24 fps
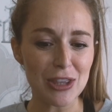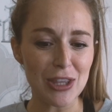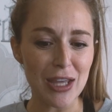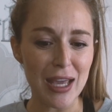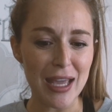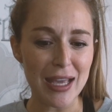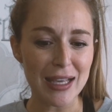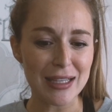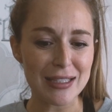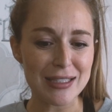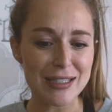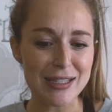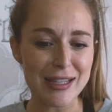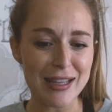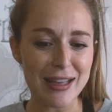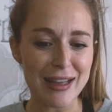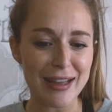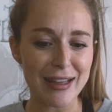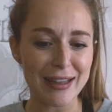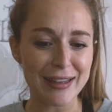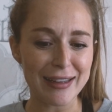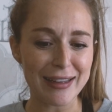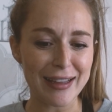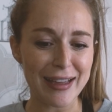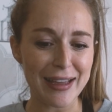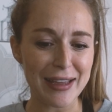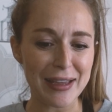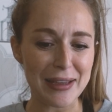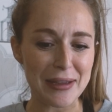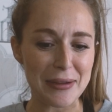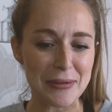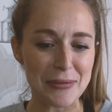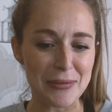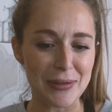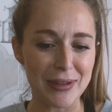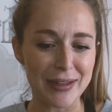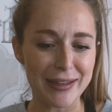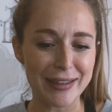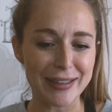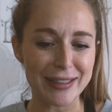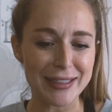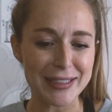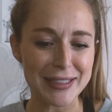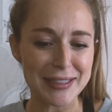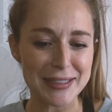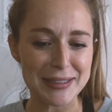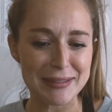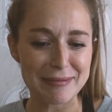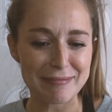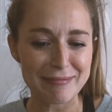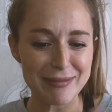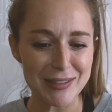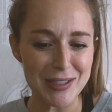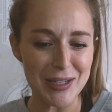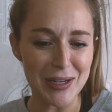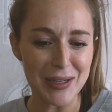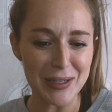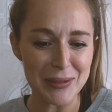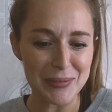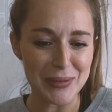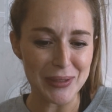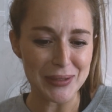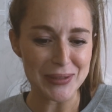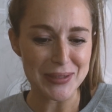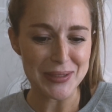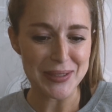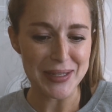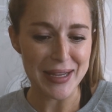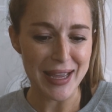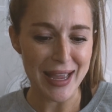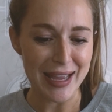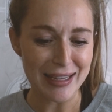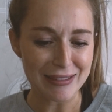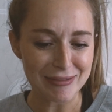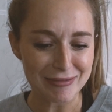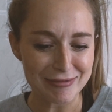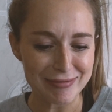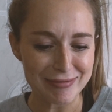things that I wanted to talk about today.